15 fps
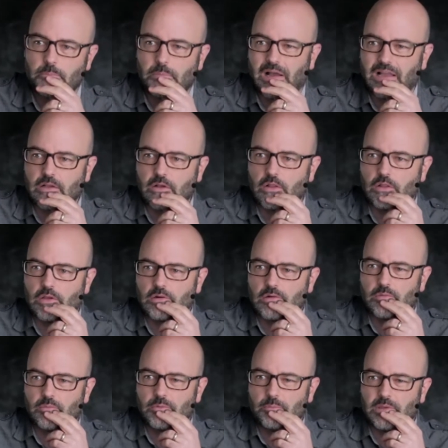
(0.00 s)
bicolor
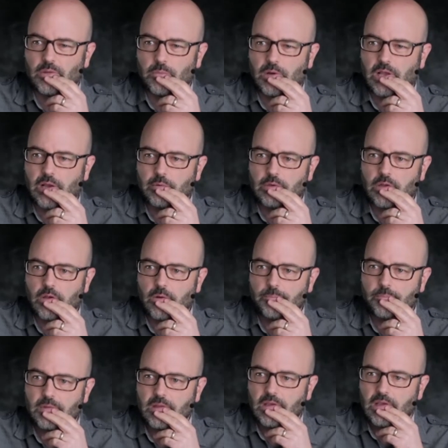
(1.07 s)
would be the way I would go.
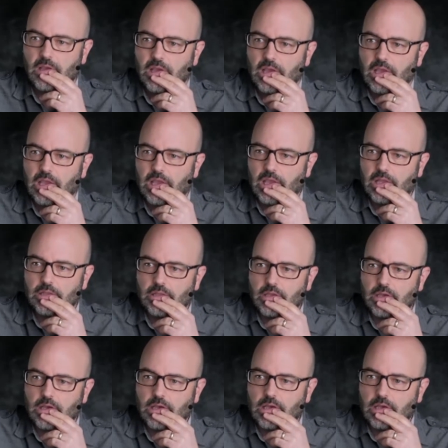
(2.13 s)
And
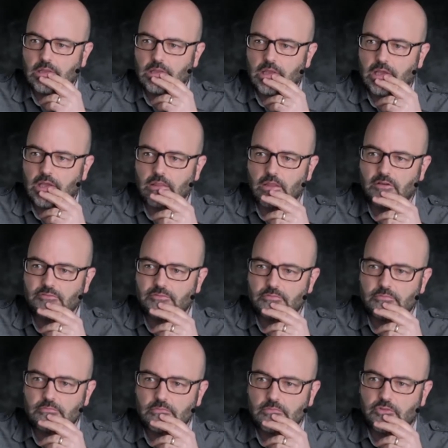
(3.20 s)
I
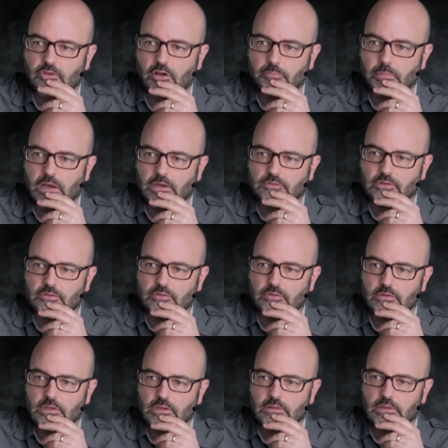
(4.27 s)
love soft
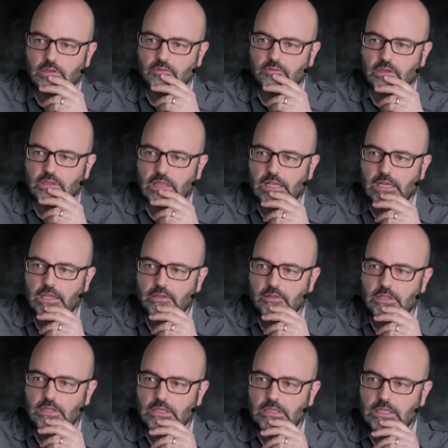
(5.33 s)
boxes and things like that,
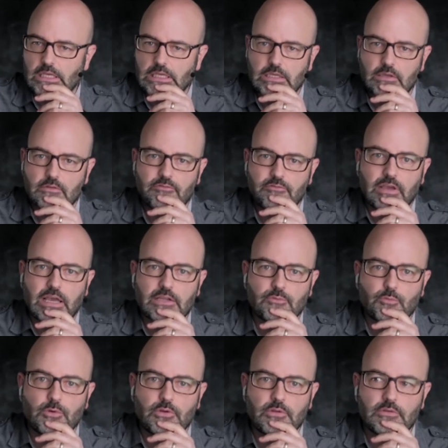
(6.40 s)
Anthony. And in
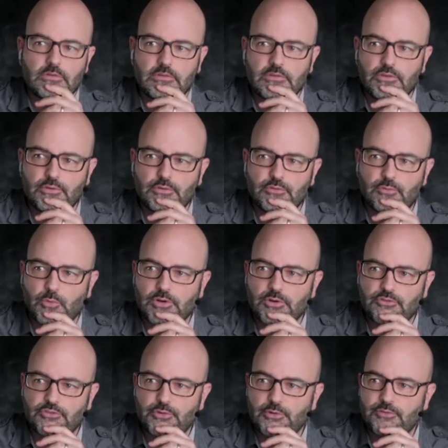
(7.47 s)
fact, we'll use one
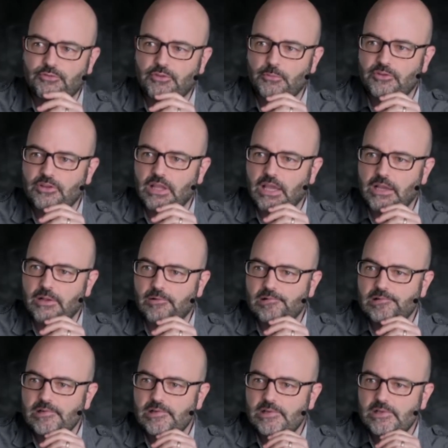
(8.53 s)
or two of them today.
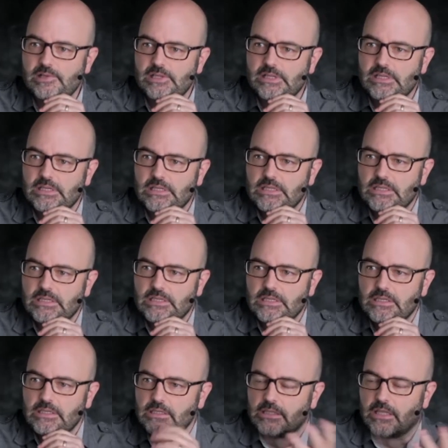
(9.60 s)

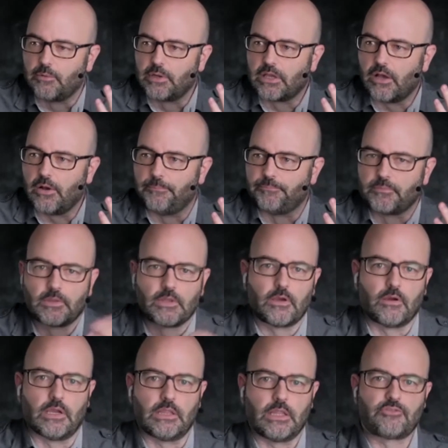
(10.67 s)
There we go.
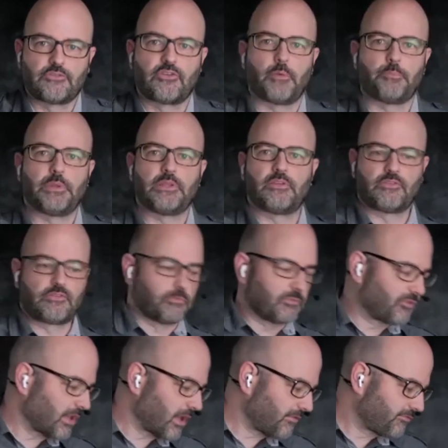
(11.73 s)
All right, let's jump into some
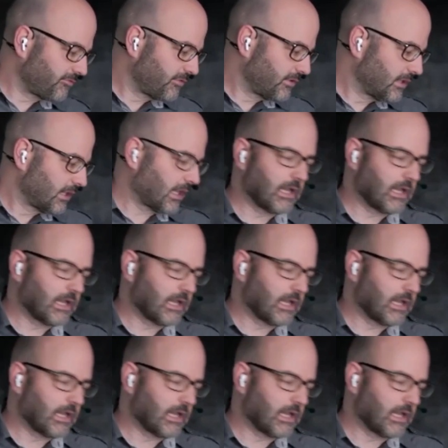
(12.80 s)
stuff.